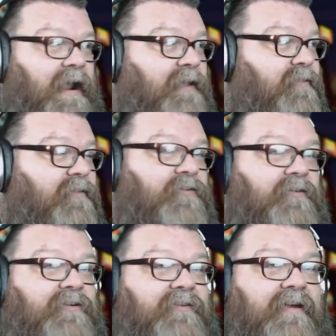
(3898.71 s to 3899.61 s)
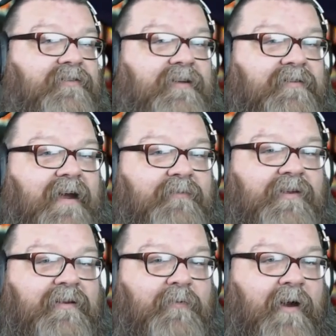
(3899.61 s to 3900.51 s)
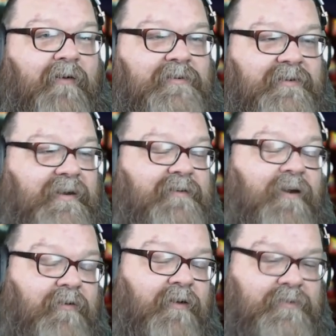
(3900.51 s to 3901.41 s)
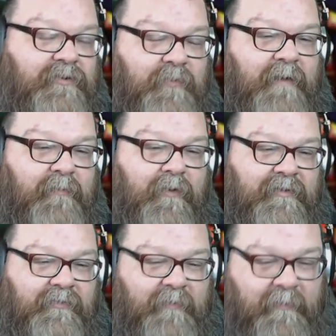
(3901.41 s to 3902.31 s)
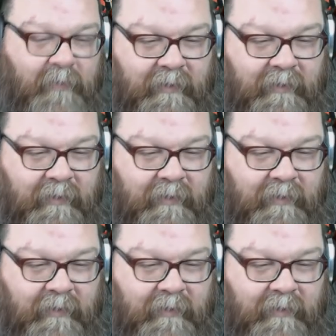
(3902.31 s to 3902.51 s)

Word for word: And then so she's like 6 times in a row, and she's like, "No, no, just one more, just one more." And